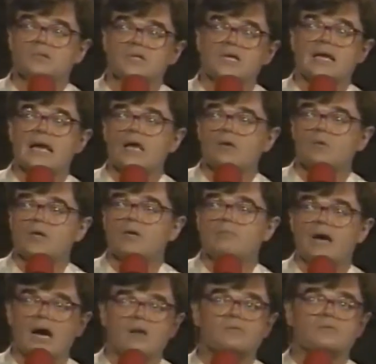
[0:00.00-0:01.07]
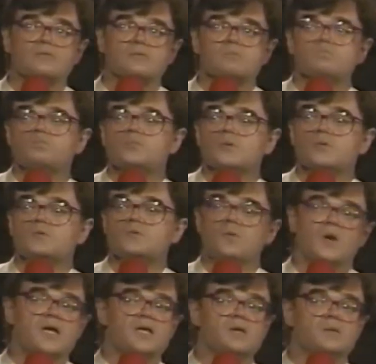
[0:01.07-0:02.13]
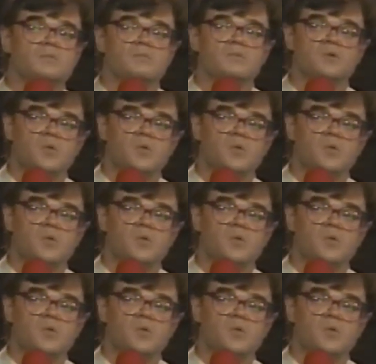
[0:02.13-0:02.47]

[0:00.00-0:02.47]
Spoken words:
Get angry about 20,